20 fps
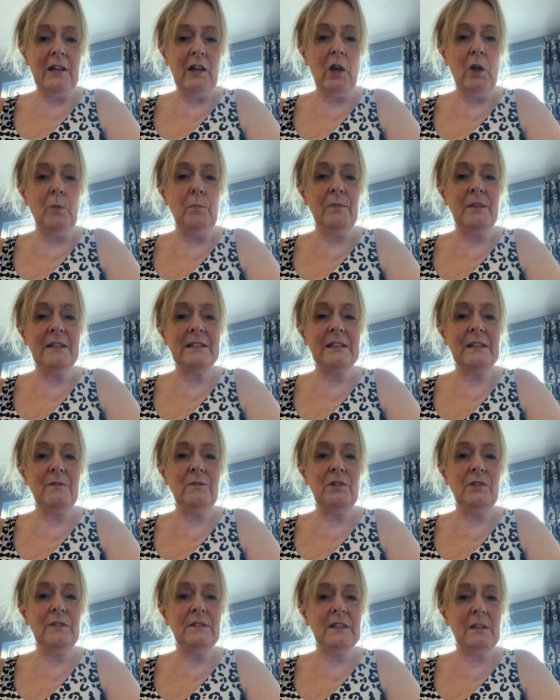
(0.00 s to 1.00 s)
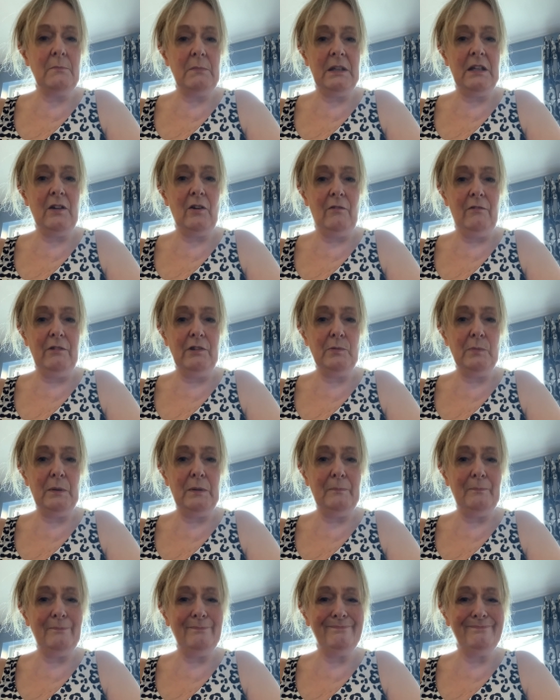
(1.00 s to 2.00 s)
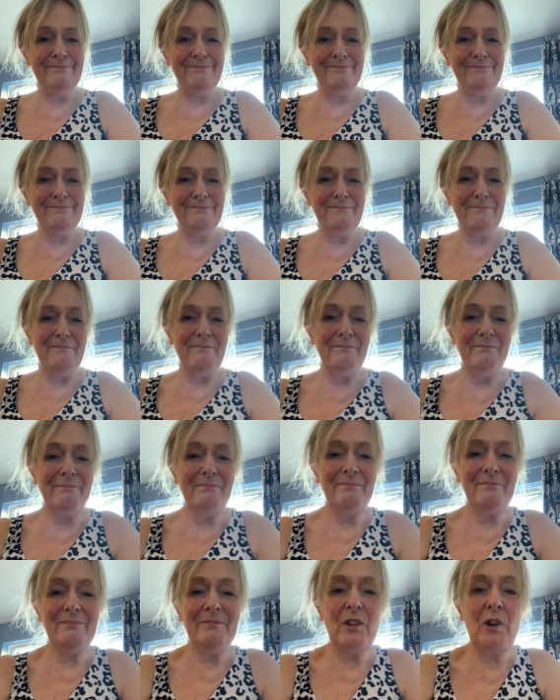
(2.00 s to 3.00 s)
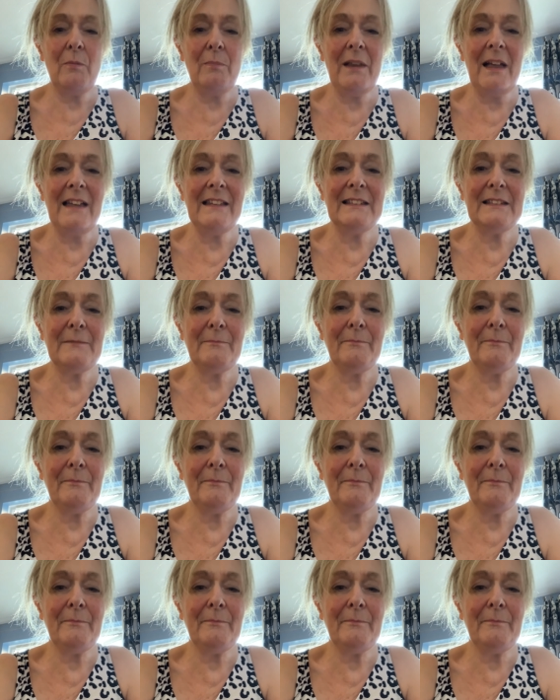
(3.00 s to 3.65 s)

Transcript: hope this gives you some encouragement. God bless.